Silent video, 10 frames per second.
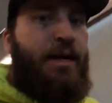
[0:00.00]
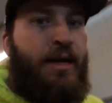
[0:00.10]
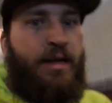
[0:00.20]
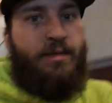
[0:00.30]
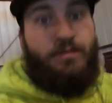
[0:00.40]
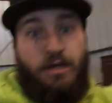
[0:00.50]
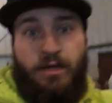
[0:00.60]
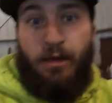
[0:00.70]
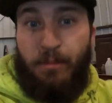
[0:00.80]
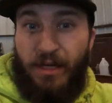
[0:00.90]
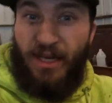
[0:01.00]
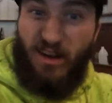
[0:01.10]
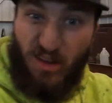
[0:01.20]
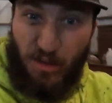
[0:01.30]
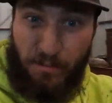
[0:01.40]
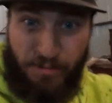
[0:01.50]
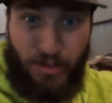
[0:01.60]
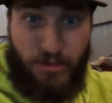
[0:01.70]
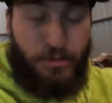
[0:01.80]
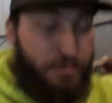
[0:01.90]
Sorry, I didn't mean to get all up
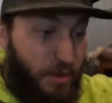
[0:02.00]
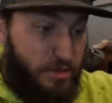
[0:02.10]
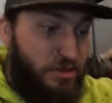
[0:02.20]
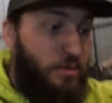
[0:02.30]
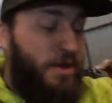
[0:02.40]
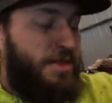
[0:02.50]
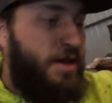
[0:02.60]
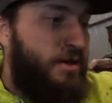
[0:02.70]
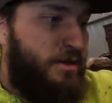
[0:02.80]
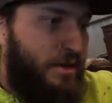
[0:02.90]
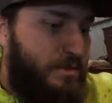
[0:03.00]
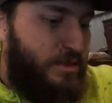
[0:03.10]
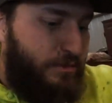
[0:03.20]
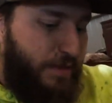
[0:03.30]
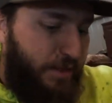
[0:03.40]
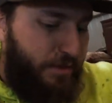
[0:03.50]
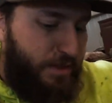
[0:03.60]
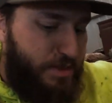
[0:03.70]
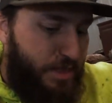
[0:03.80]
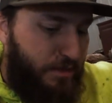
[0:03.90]
close and personal with you. I'm still
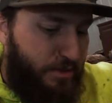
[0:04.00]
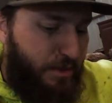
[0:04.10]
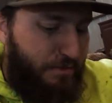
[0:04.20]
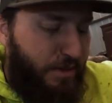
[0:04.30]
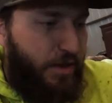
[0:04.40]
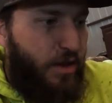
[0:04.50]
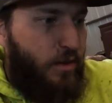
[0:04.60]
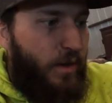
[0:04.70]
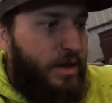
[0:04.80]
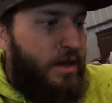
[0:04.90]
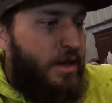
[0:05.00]
figuring this out and I'm very awkward.